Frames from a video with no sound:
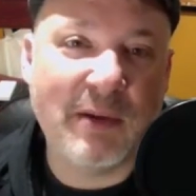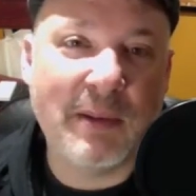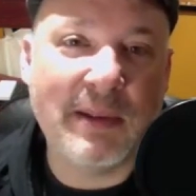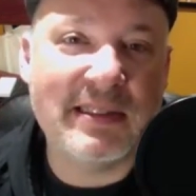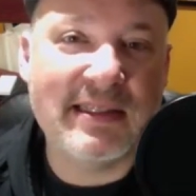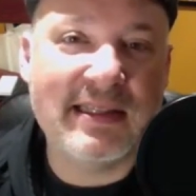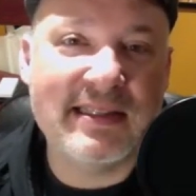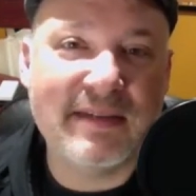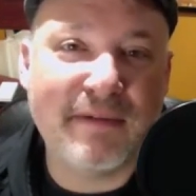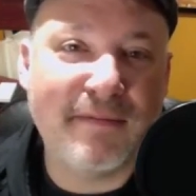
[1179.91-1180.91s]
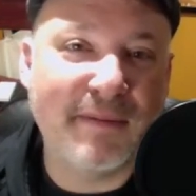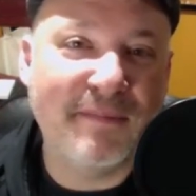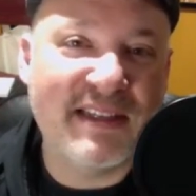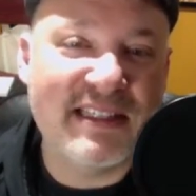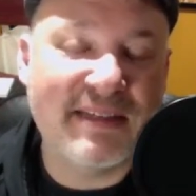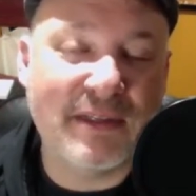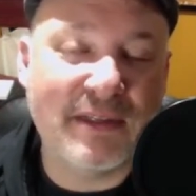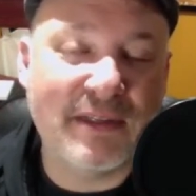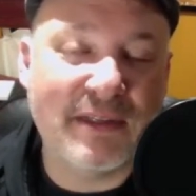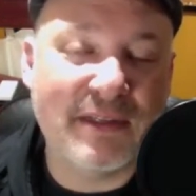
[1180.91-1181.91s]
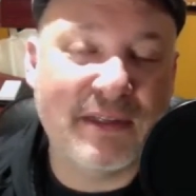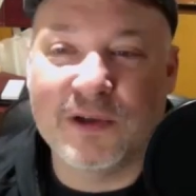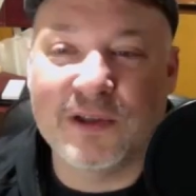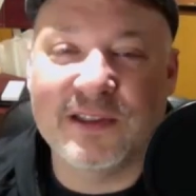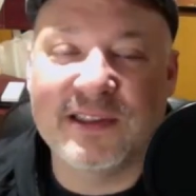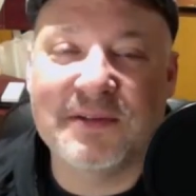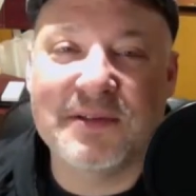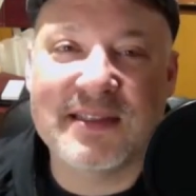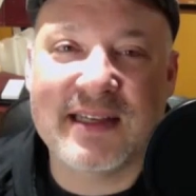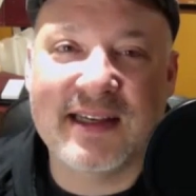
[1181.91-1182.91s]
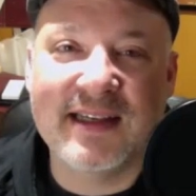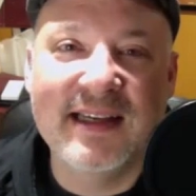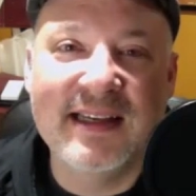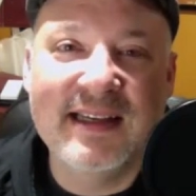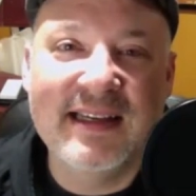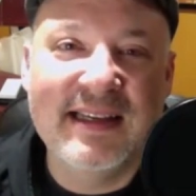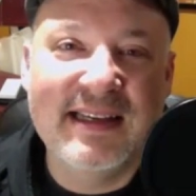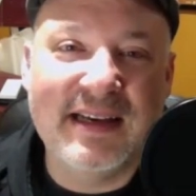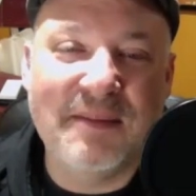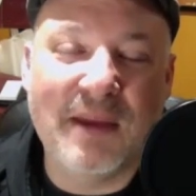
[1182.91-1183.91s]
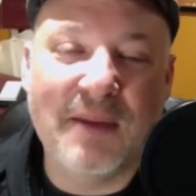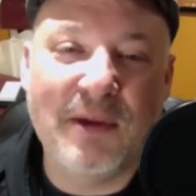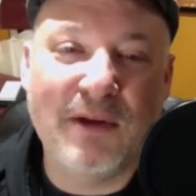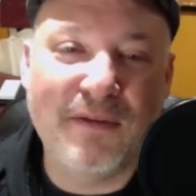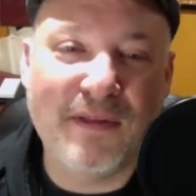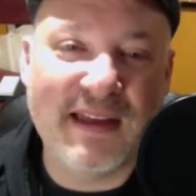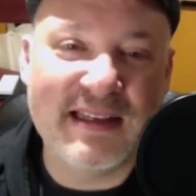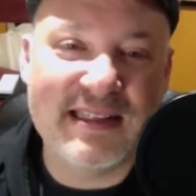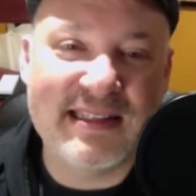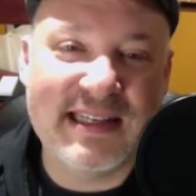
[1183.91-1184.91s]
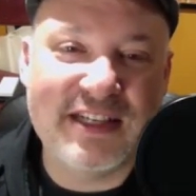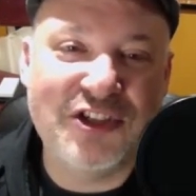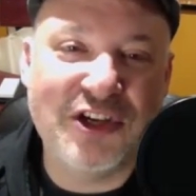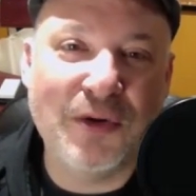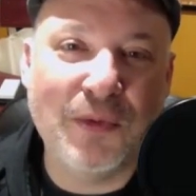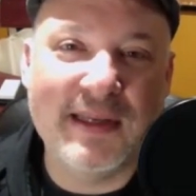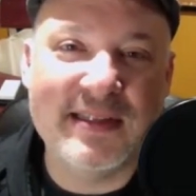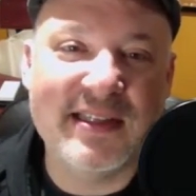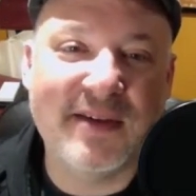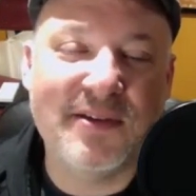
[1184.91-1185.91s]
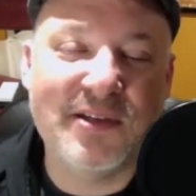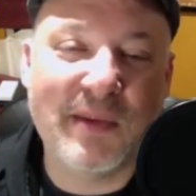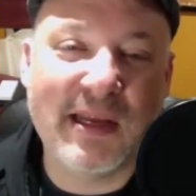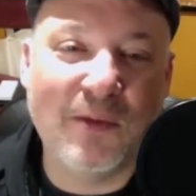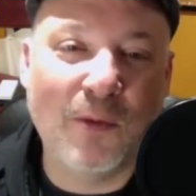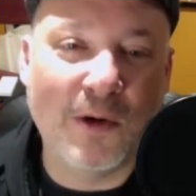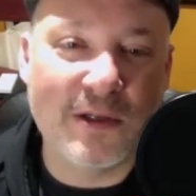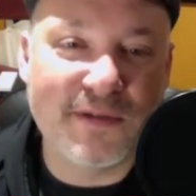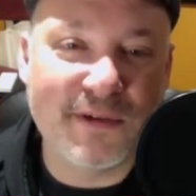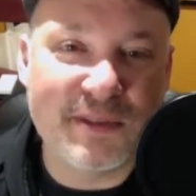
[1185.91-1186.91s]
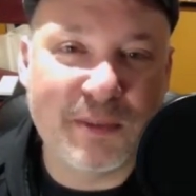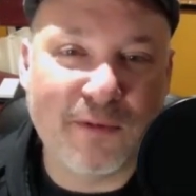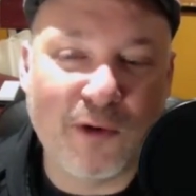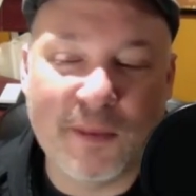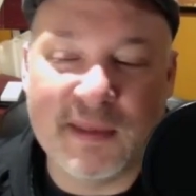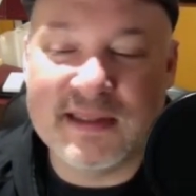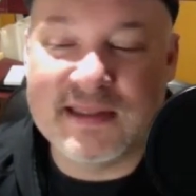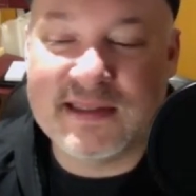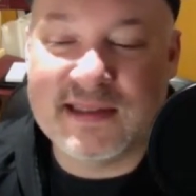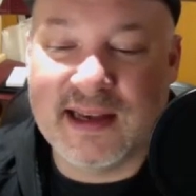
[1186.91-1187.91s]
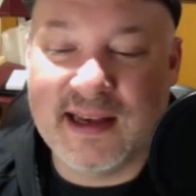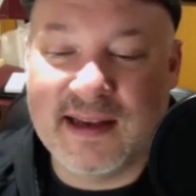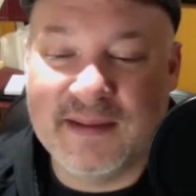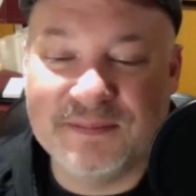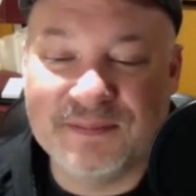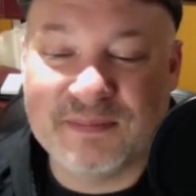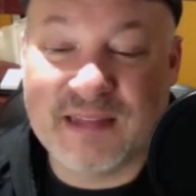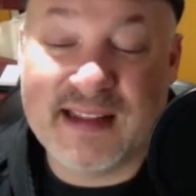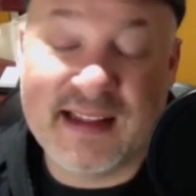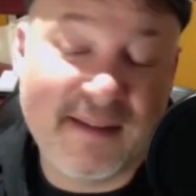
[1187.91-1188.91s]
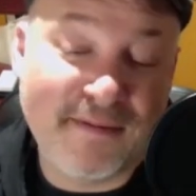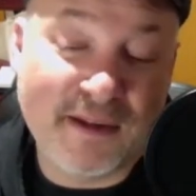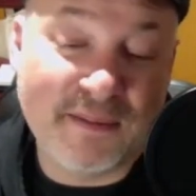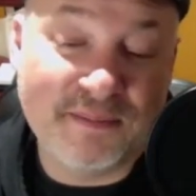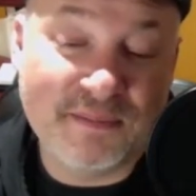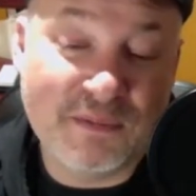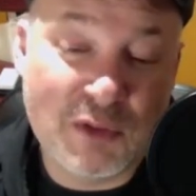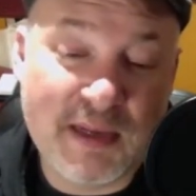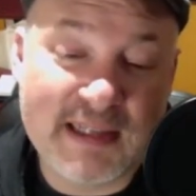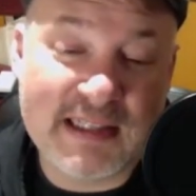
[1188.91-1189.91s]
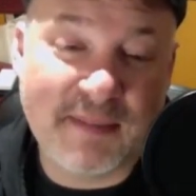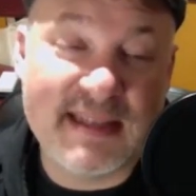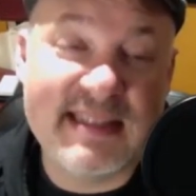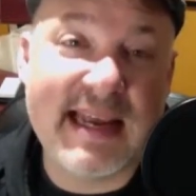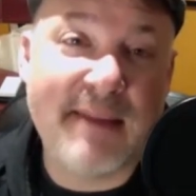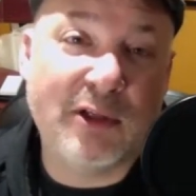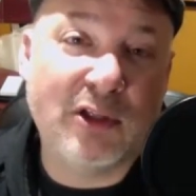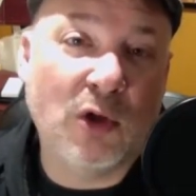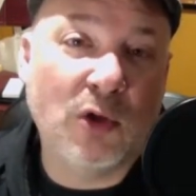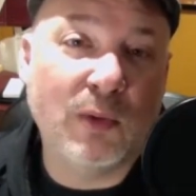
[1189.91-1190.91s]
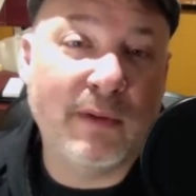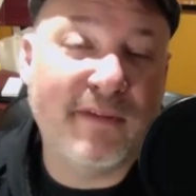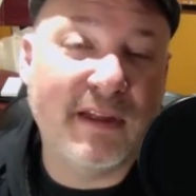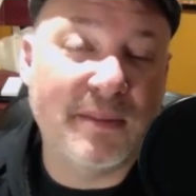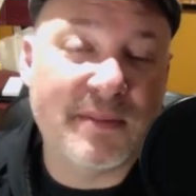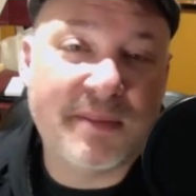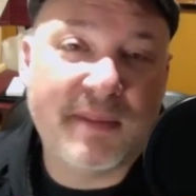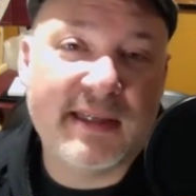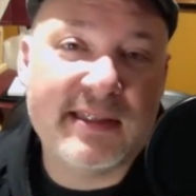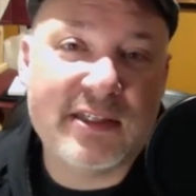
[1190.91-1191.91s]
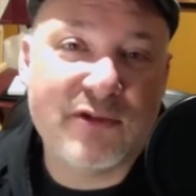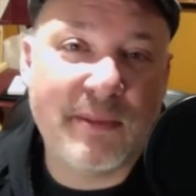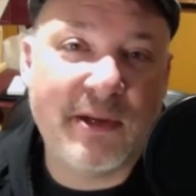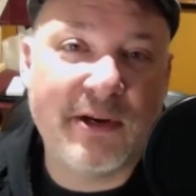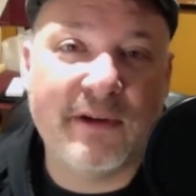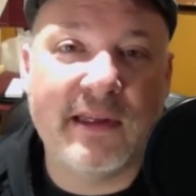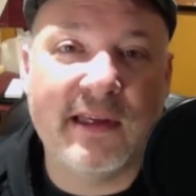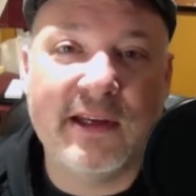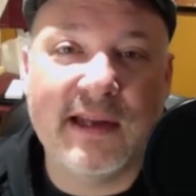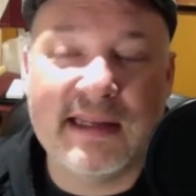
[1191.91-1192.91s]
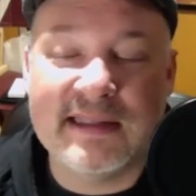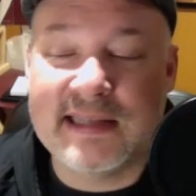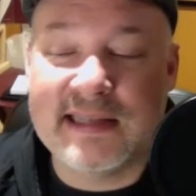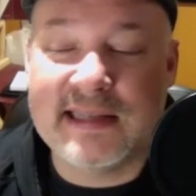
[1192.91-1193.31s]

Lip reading: We went to these different film festivals around the world. It was a beautiful thing to see Joe win so many awards for his performance. And then the film was picked up by Samuel Goldwyn Films, a big distributor in the United States.